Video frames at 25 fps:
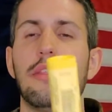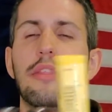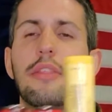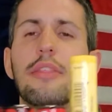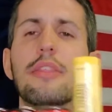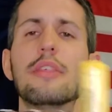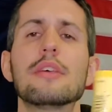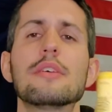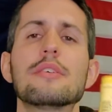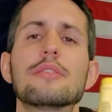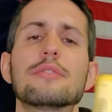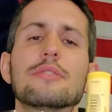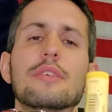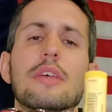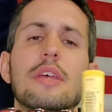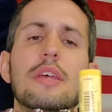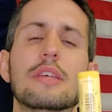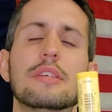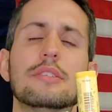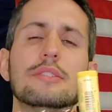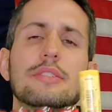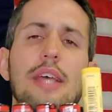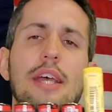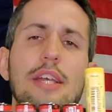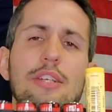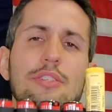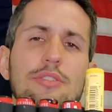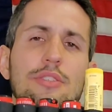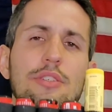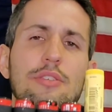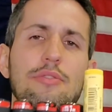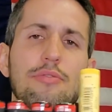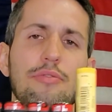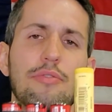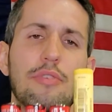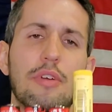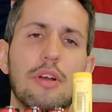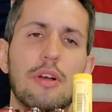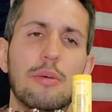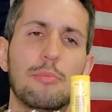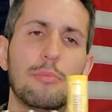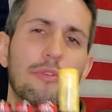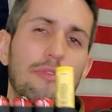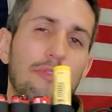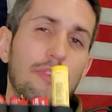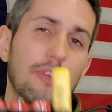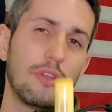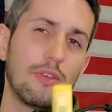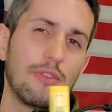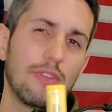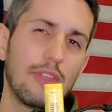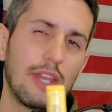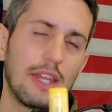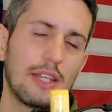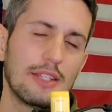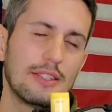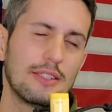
This is actually from a video that I